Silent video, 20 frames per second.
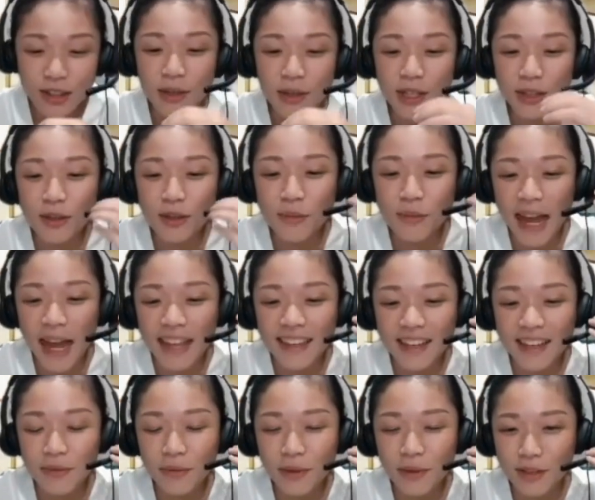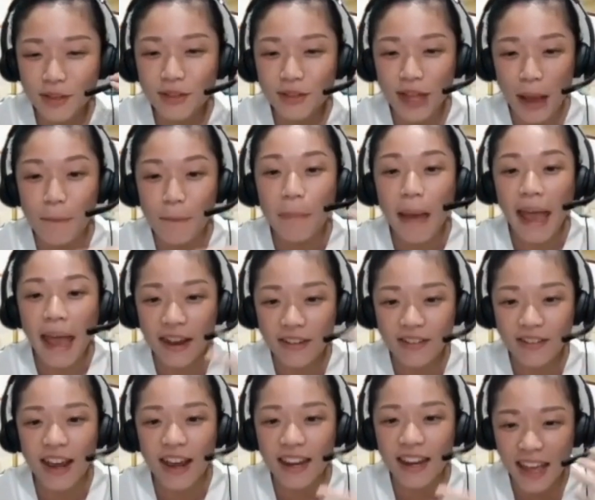to me too, but I think it'll be useful to
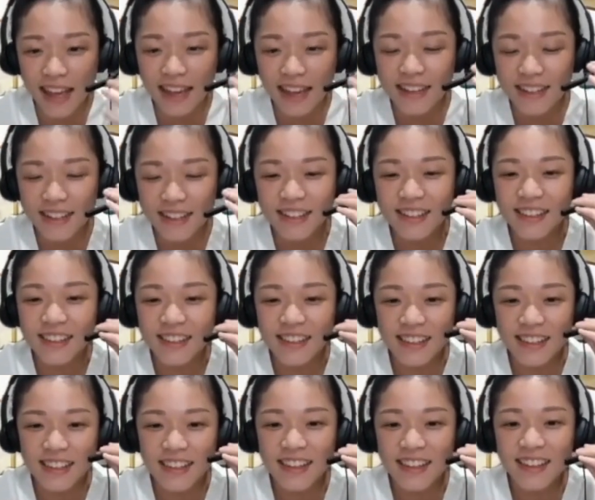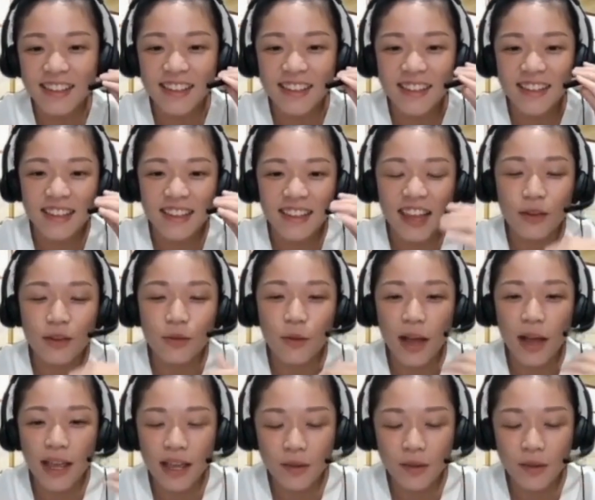unpack, right? Like why?